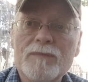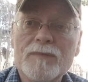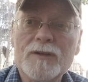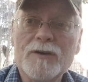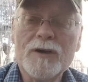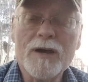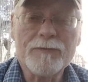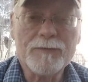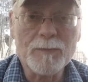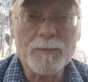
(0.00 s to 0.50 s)

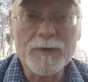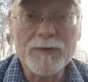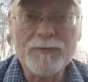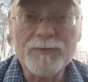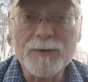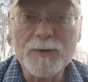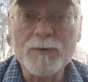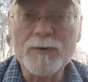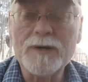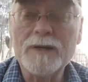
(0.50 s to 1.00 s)
You have to be
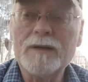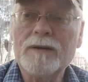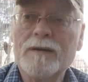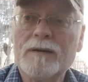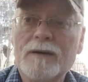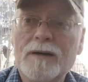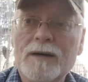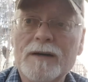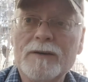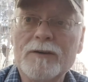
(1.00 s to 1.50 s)
fluid.
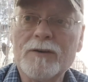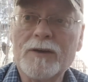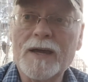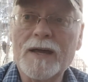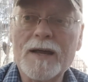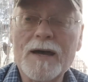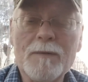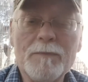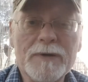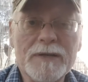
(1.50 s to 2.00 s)
You
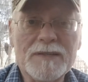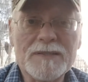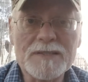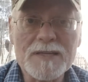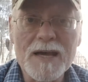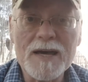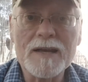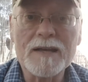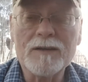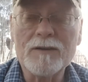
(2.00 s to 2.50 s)
cannot be
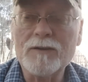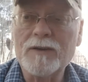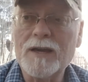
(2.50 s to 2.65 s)
static.